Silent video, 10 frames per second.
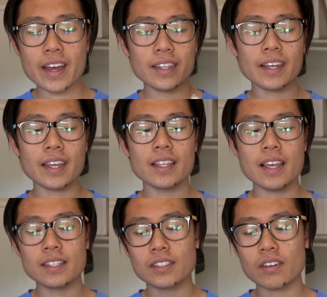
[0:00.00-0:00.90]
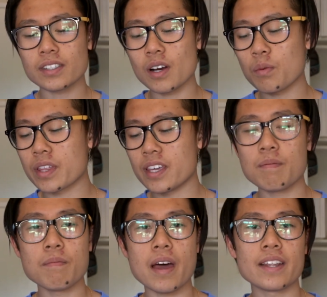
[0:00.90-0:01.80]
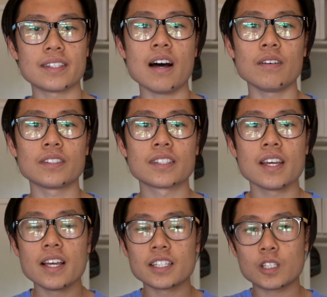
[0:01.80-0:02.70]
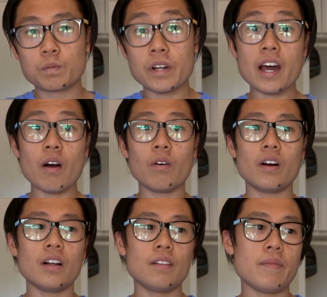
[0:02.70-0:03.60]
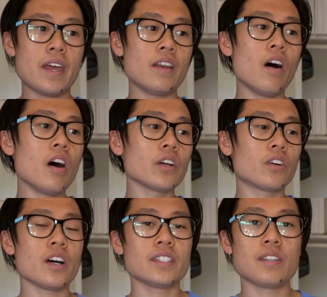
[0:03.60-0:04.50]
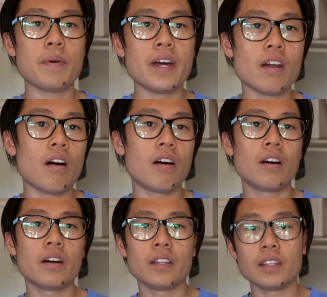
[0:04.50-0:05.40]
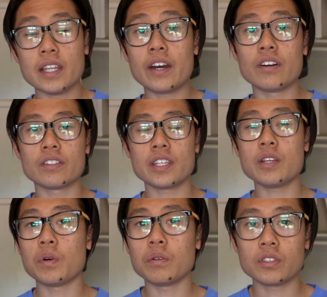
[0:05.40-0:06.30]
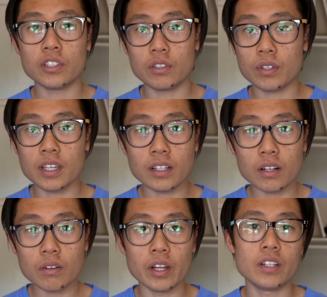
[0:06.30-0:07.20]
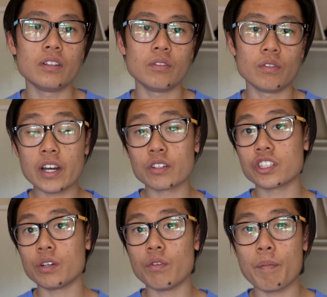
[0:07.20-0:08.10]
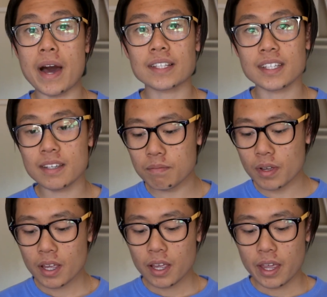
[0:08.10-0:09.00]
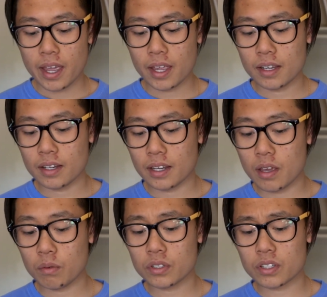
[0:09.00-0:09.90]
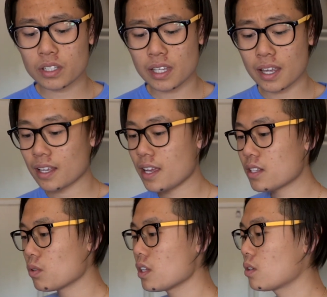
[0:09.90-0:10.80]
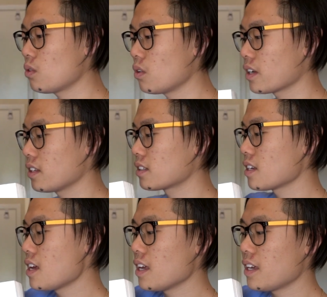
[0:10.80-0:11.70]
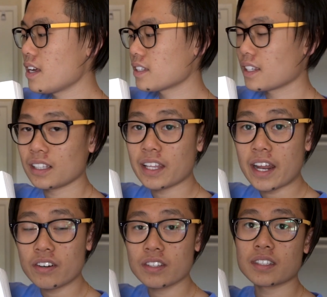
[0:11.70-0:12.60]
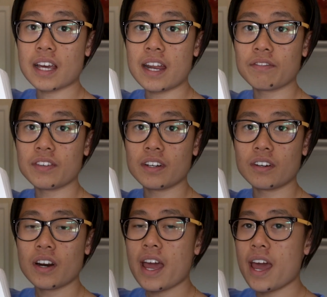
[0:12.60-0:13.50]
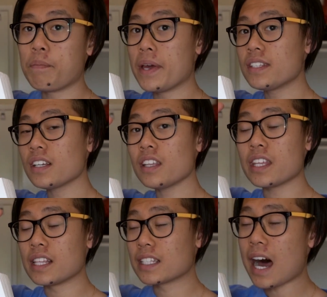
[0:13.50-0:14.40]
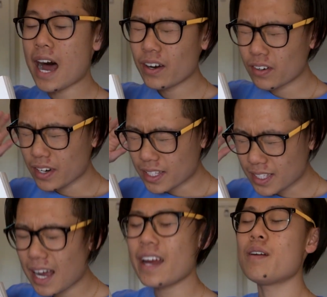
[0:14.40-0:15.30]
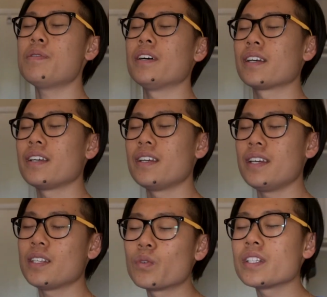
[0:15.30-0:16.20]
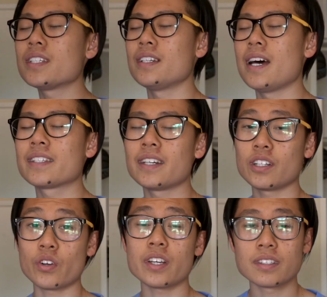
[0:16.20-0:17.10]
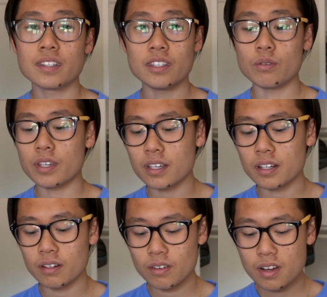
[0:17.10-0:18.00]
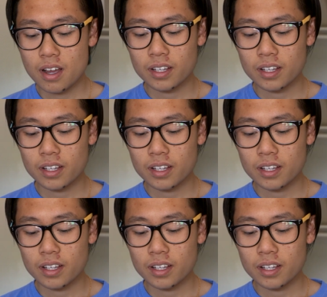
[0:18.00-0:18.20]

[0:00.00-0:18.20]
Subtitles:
And like, it starts out with him at his house, spread out, and all across the bed are letters he wrote to Yukiko and letters she wrote back to him. And it was just like, it's really cool because he has like the letters inside of here, and basically the entire book is written as an address to Yukiko.